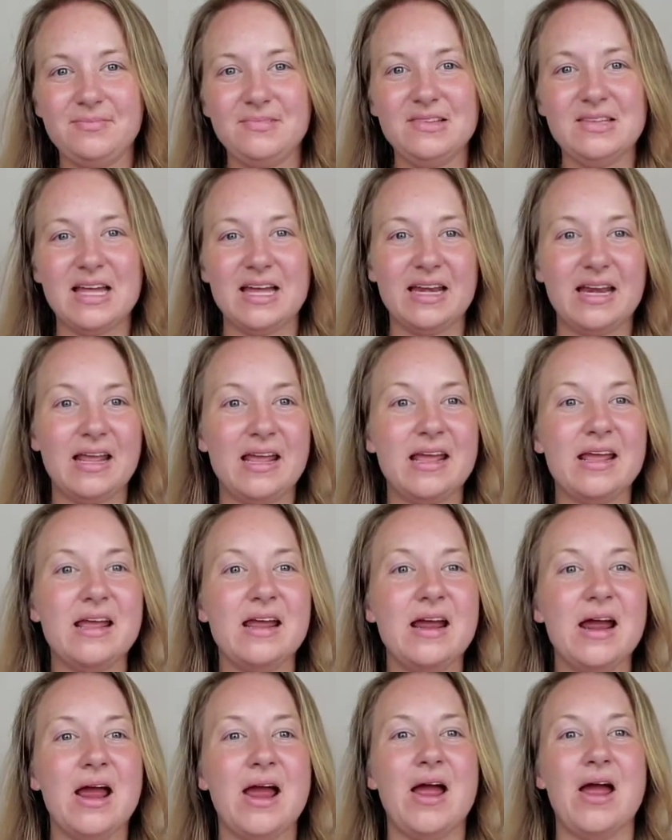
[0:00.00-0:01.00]
That
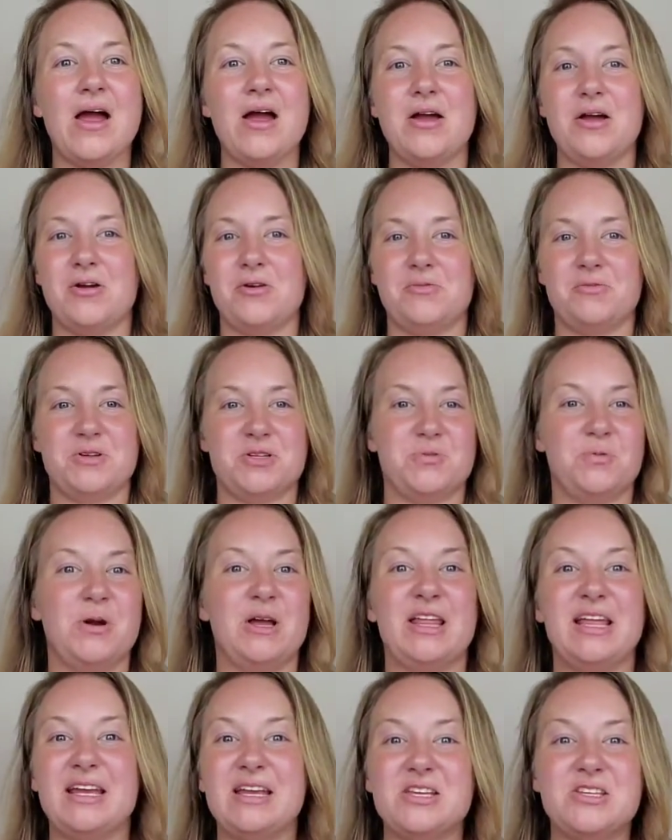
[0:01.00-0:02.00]
he was
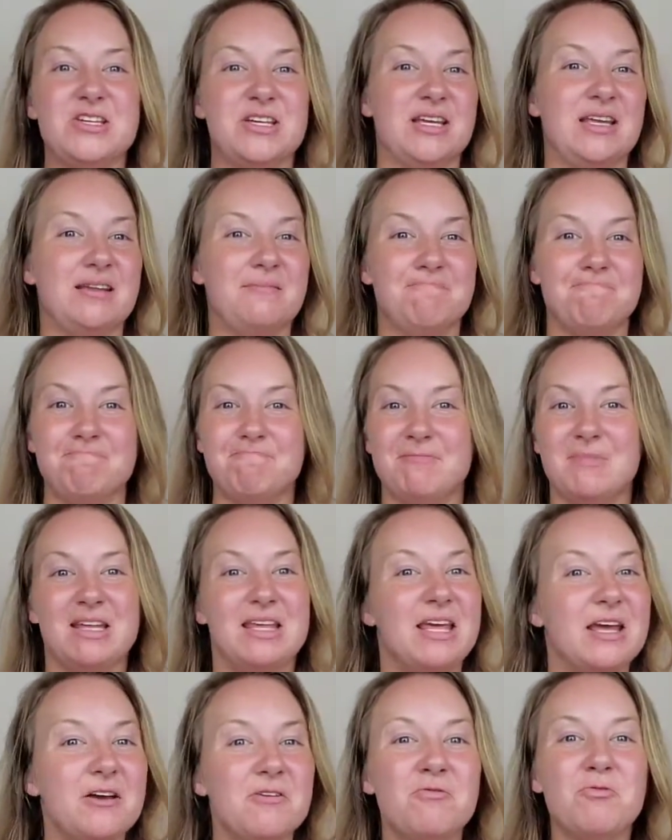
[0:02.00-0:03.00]
willing to
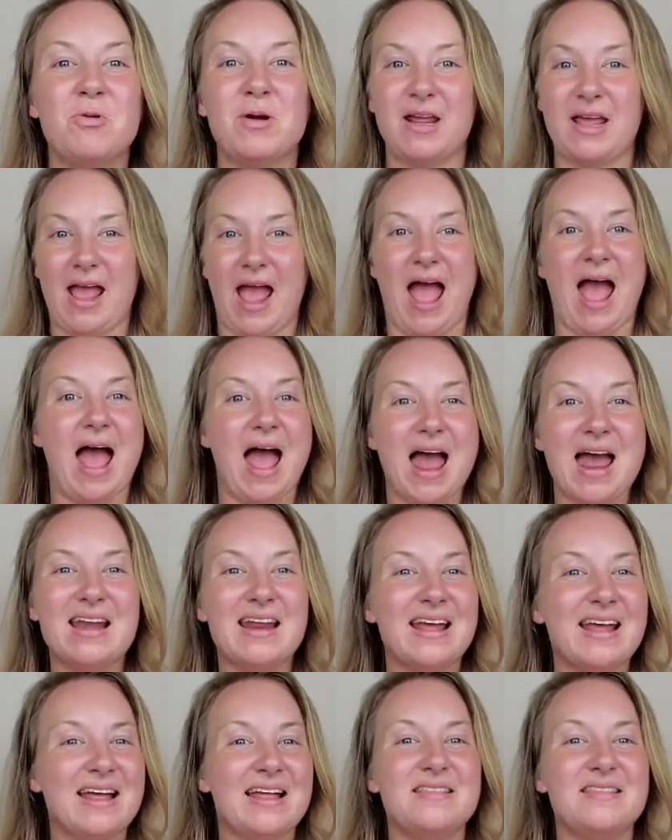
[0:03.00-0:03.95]
give what he had,